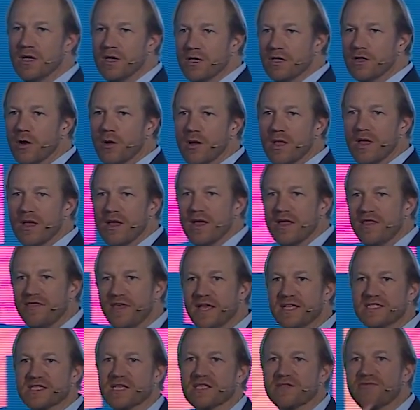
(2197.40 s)
you know,
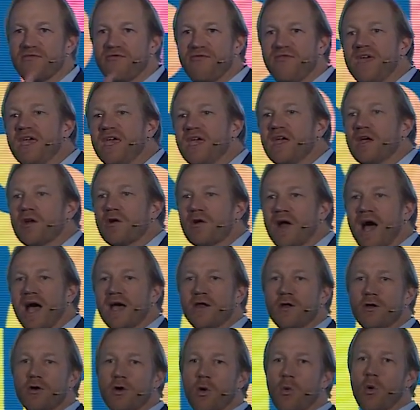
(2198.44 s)
things as fear, I
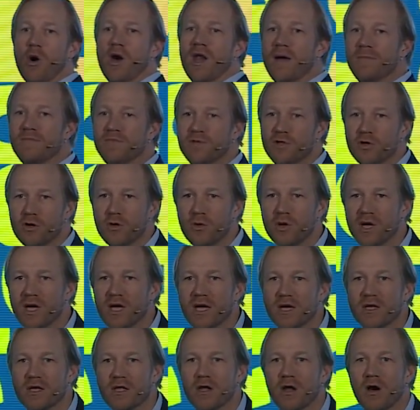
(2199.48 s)
don't know what I'm
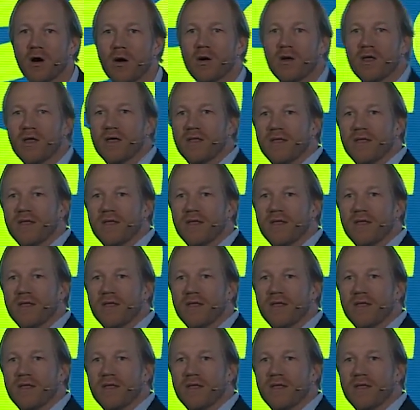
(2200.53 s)
doing, you know,